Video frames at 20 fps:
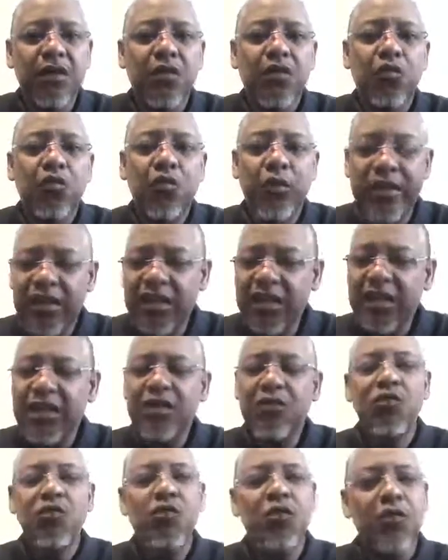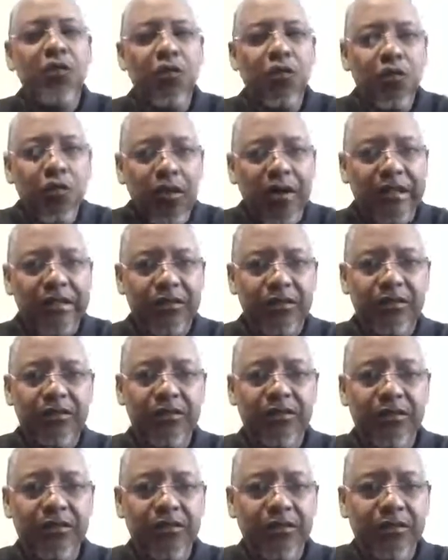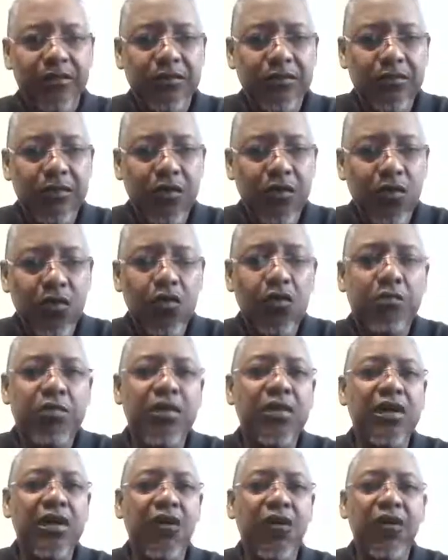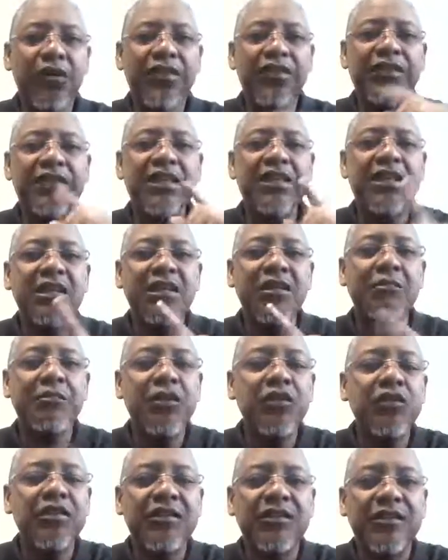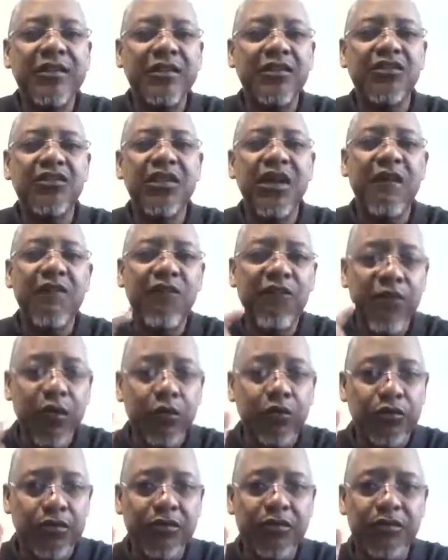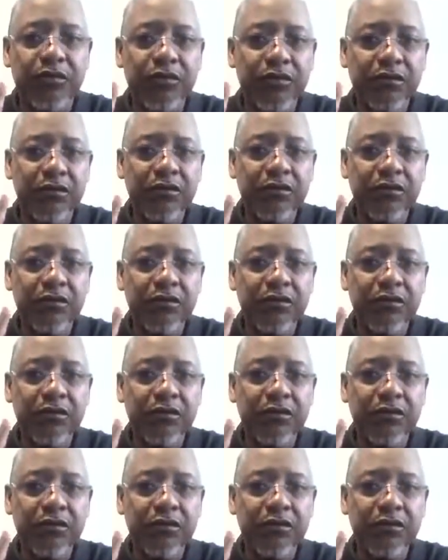We were the ones who put on the community's first